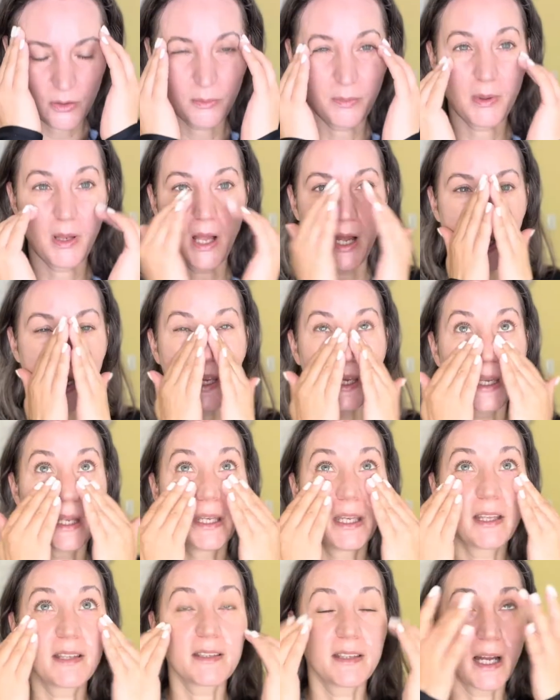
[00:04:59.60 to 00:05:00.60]
apply and
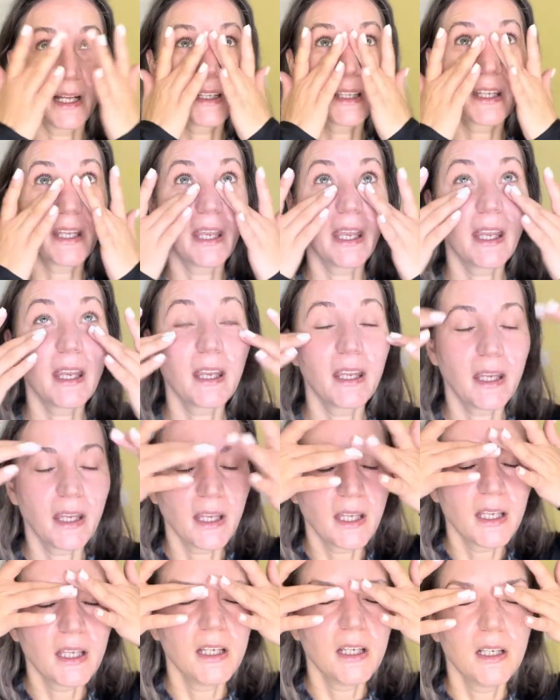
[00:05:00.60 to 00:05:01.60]
it's not
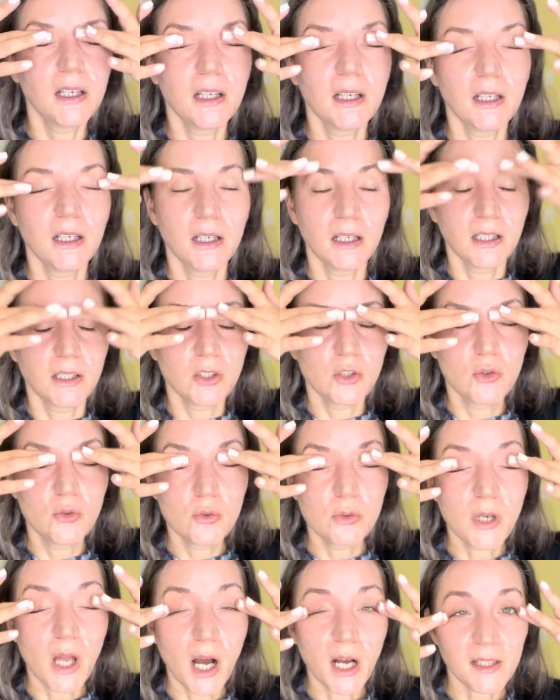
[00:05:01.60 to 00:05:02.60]
cakey. Do
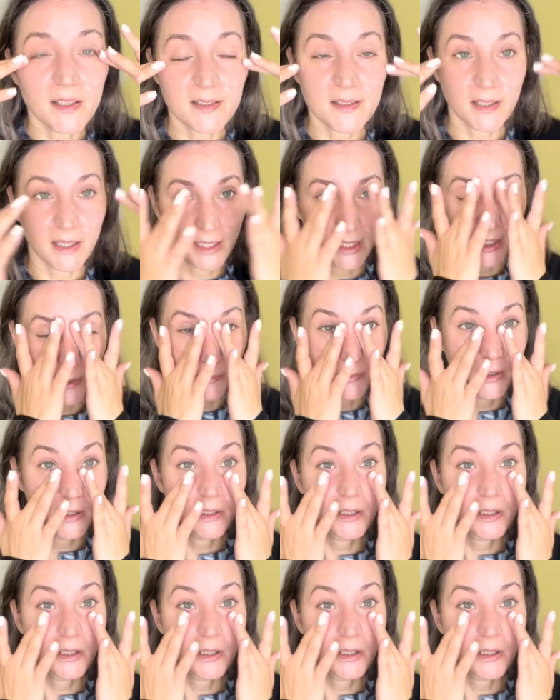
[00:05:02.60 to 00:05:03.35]
not skip